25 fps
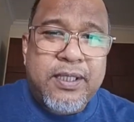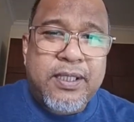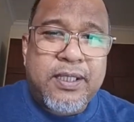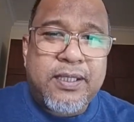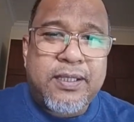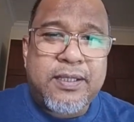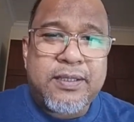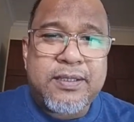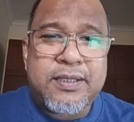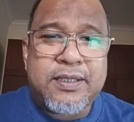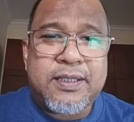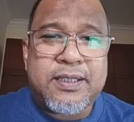
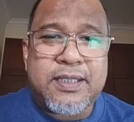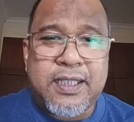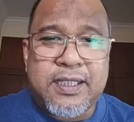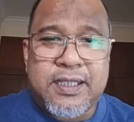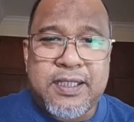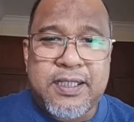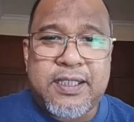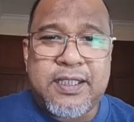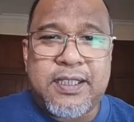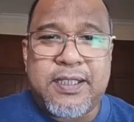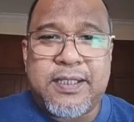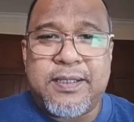
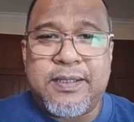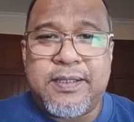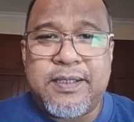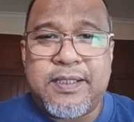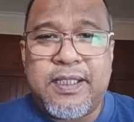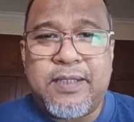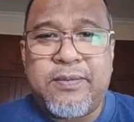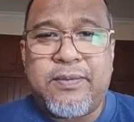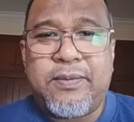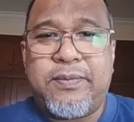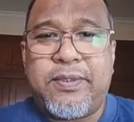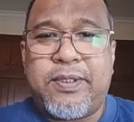strategy,
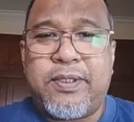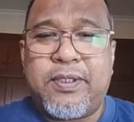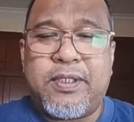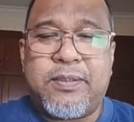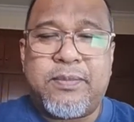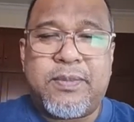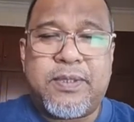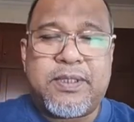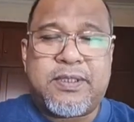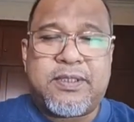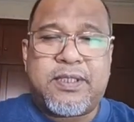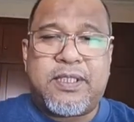when we talk
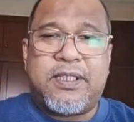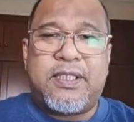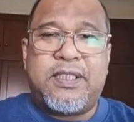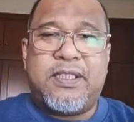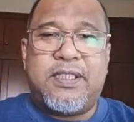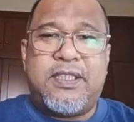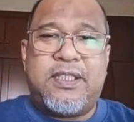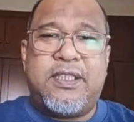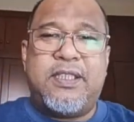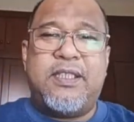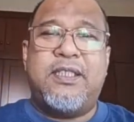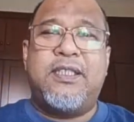about
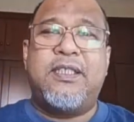strategy,